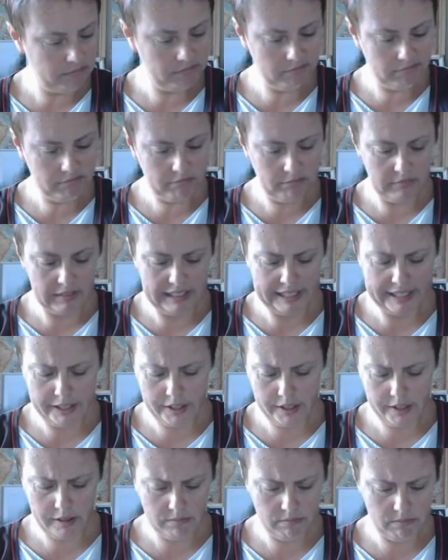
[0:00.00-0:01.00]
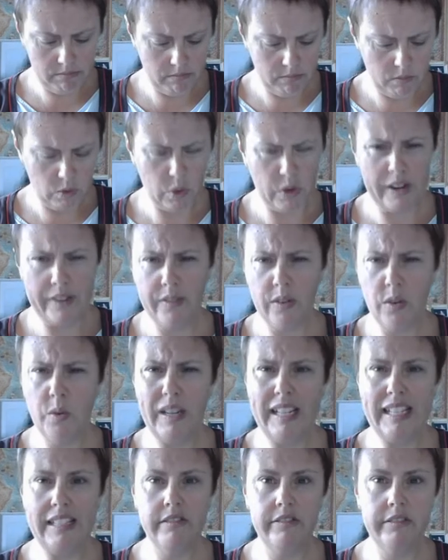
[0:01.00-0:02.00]
Uh, I can't really tell the difference
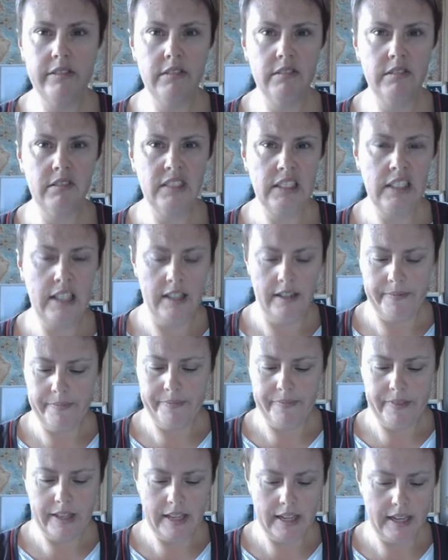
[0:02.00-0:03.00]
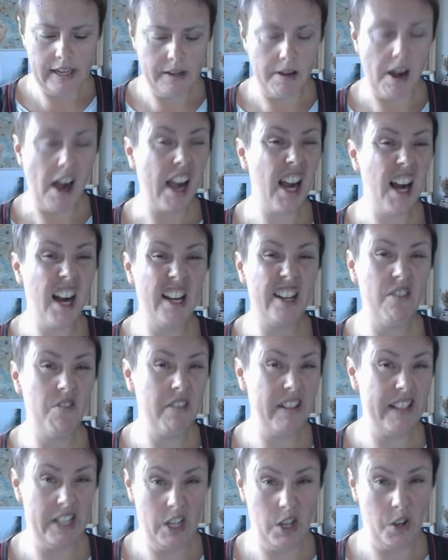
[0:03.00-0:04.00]
between linen and even weave
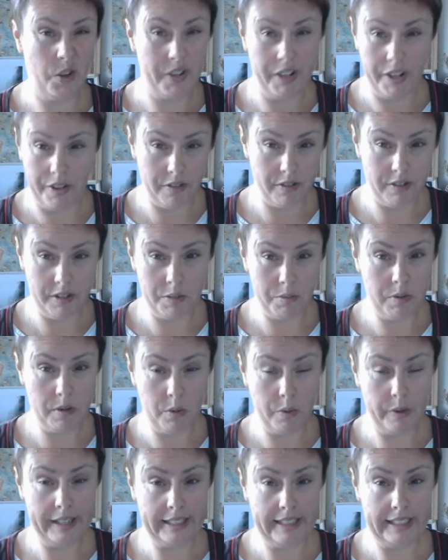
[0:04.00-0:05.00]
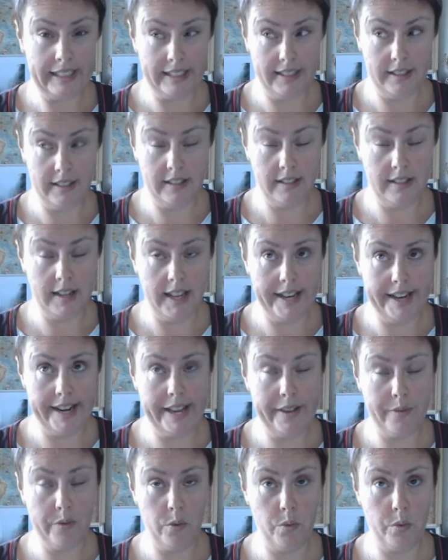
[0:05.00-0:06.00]
um, when it's good quality
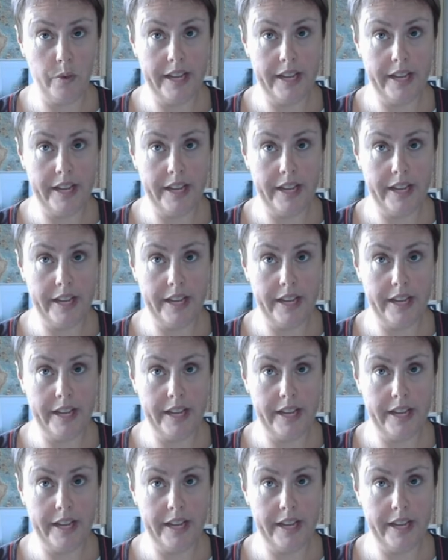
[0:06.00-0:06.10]
fabric.